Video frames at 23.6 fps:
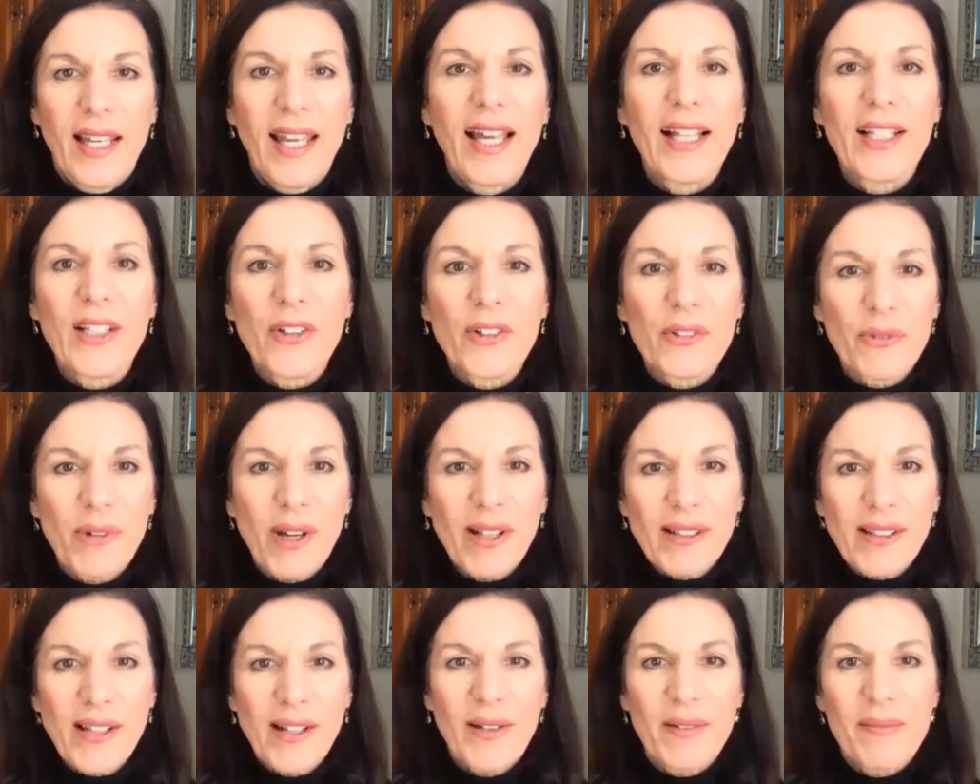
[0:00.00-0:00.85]
Hello and
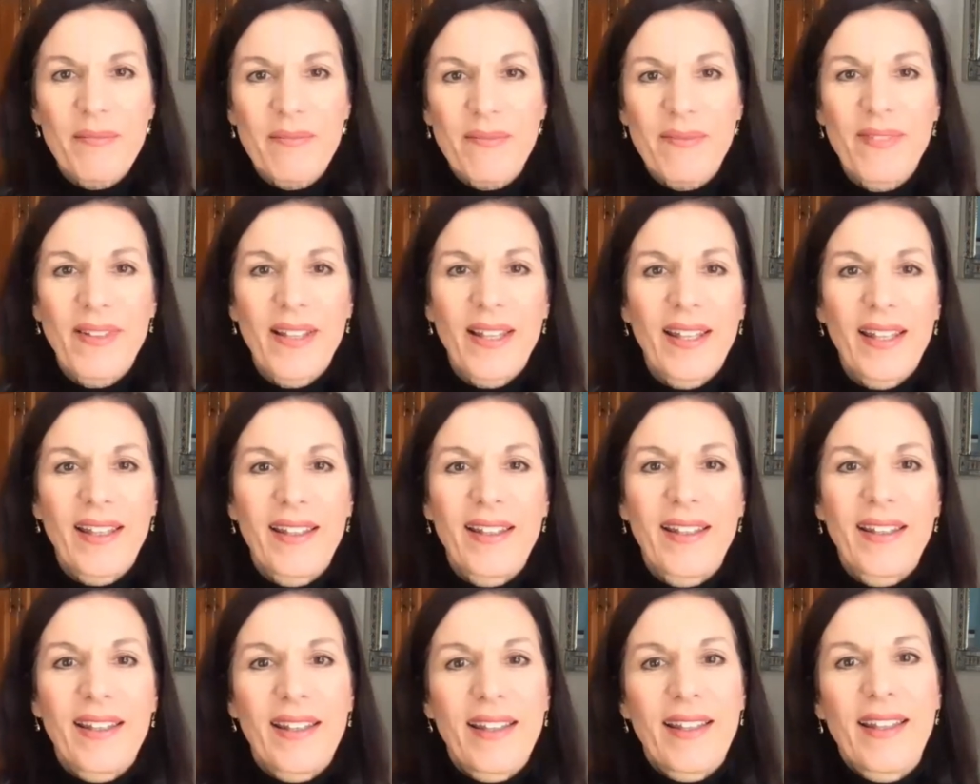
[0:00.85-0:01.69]
welcome.
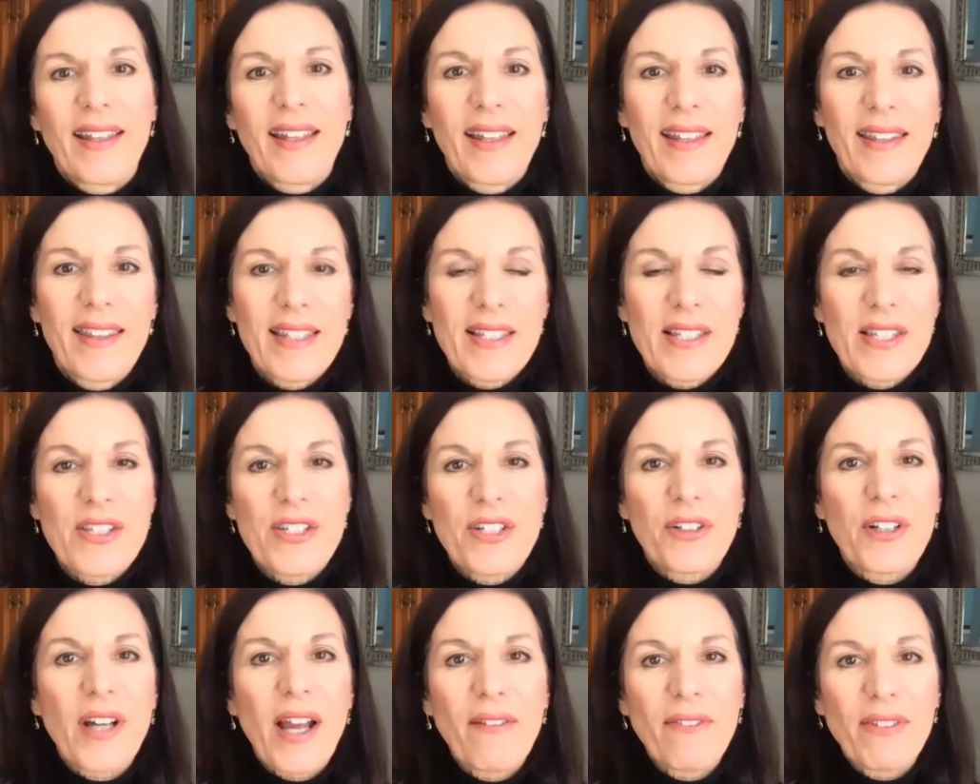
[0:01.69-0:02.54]
This is your
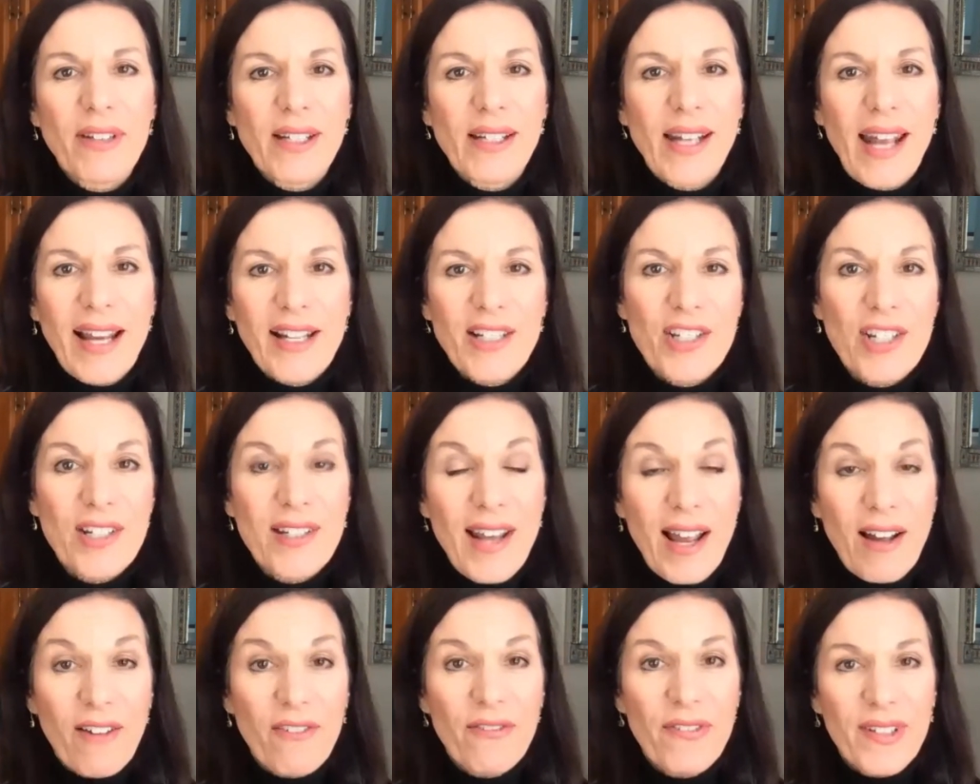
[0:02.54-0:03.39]
Confident Action
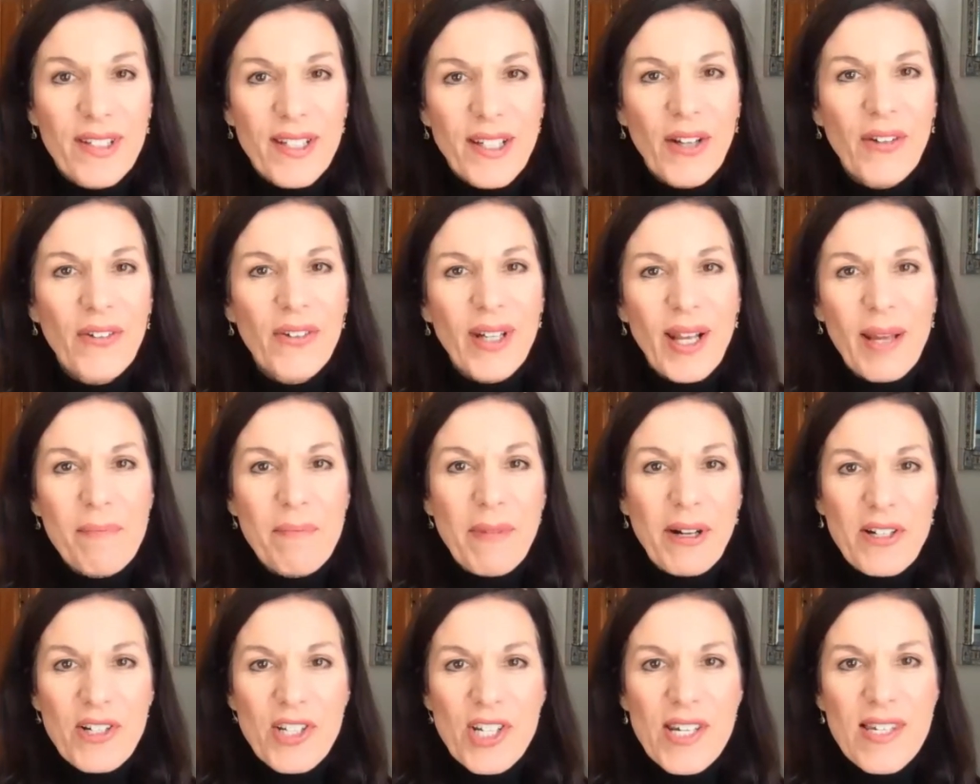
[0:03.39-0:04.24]
Now video, and I'm
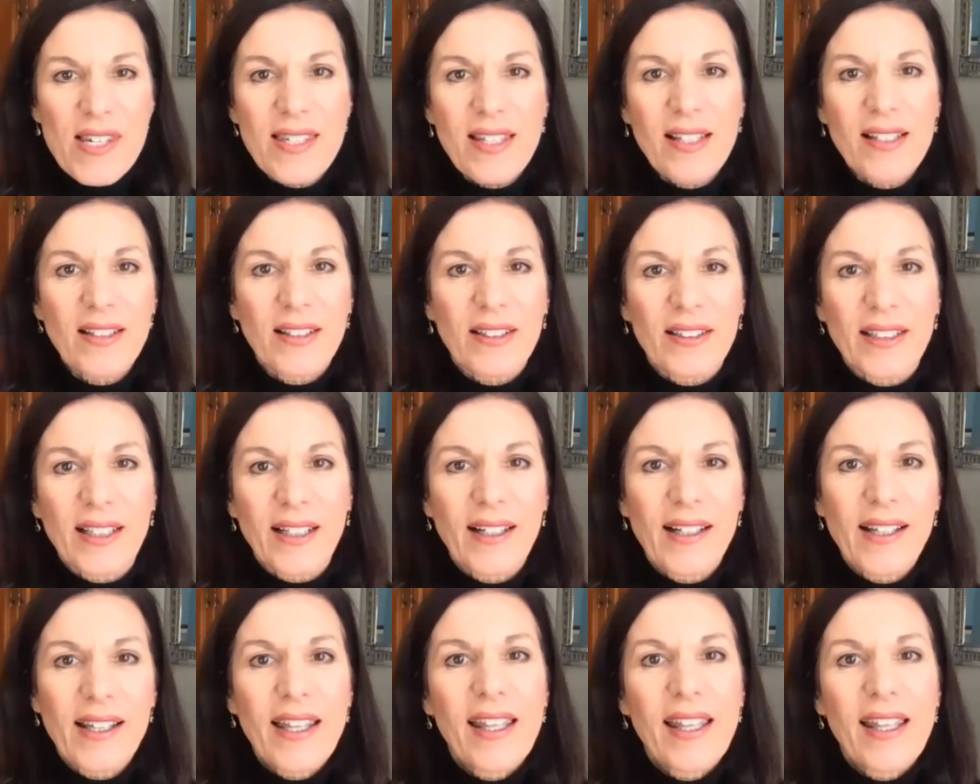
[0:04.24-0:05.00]
Margie Ziegler.